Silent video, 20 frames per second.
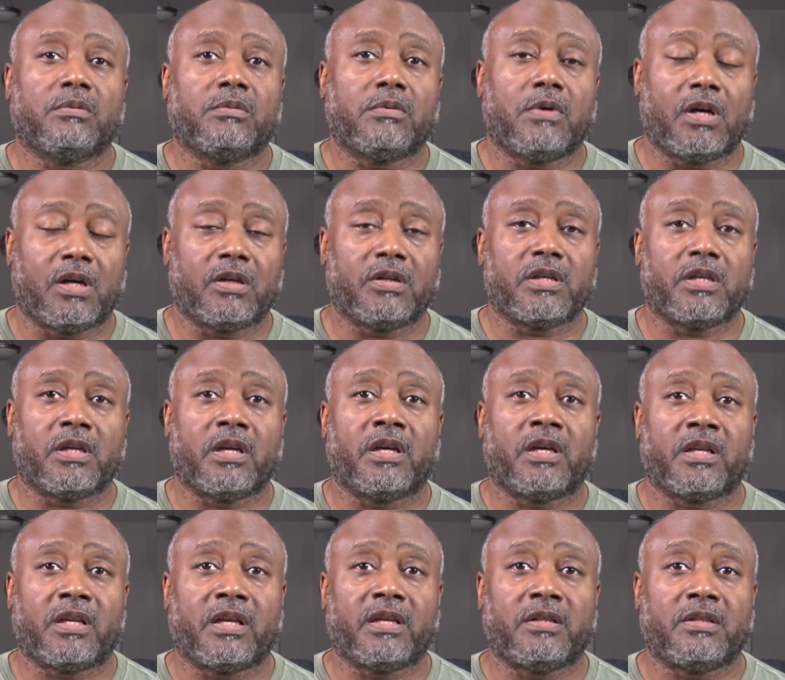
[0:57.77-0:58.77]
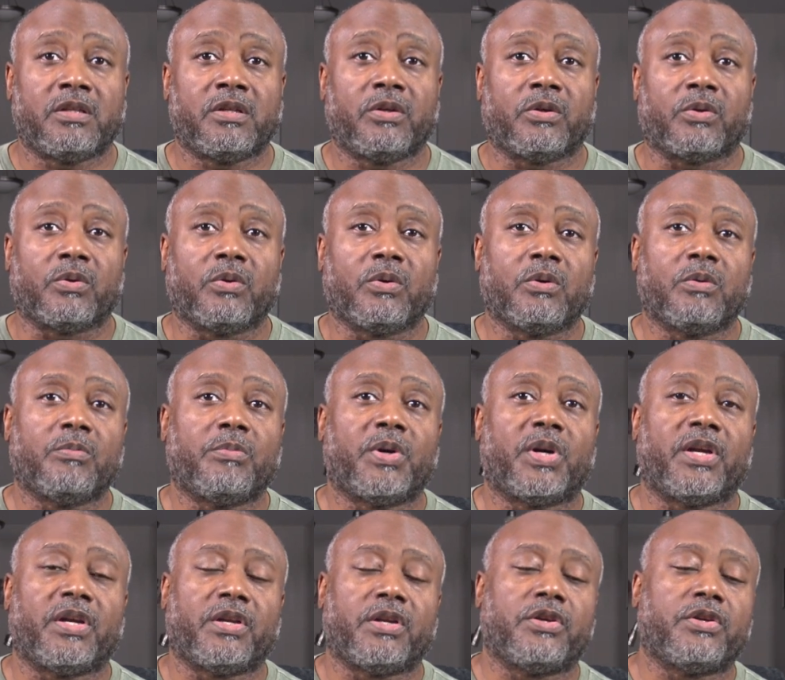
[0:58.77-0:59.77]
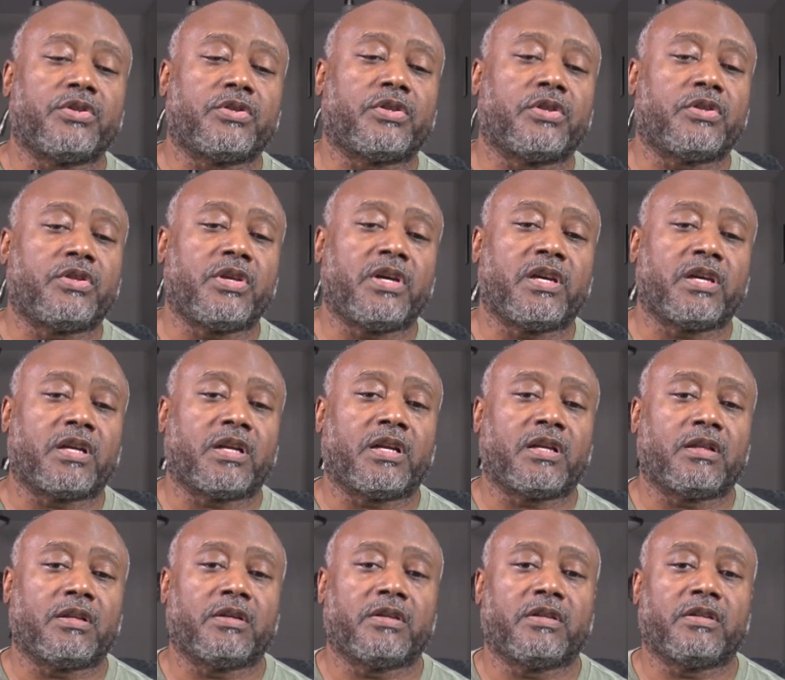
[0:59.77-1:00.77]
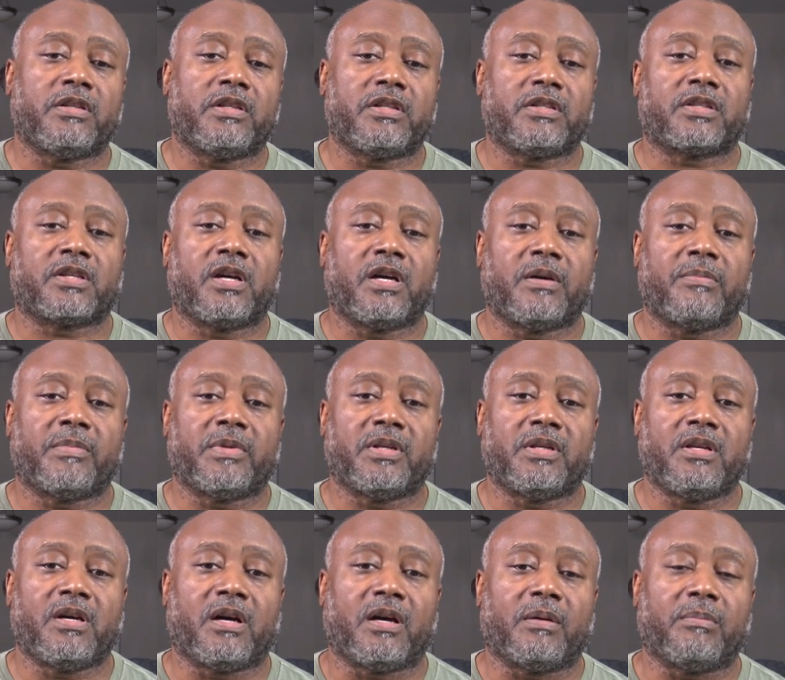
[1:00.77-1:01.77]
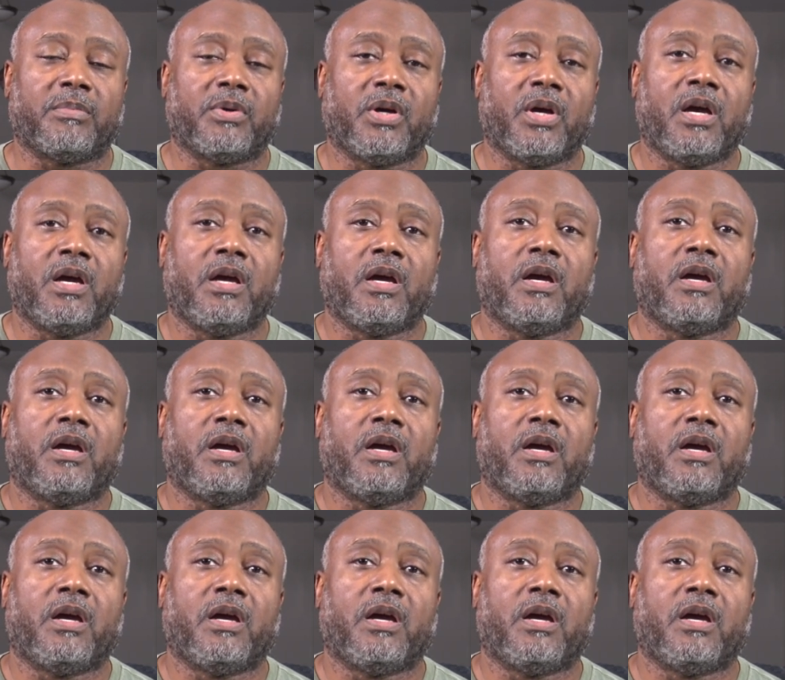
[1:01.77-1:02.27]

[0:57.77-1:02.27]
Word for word: Well, yeah, they do. But here's the thing, and I learned this coming up.